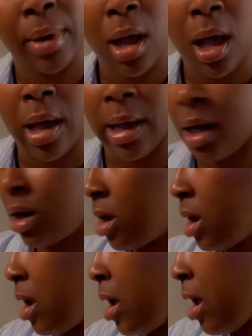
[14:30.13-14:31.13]
on.
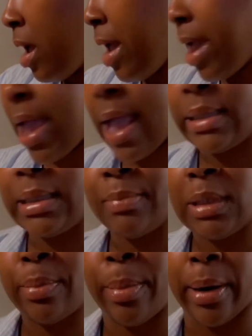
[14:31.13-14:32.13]
And some
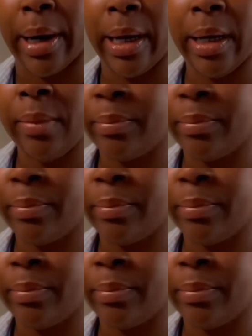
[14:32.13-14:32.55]
spray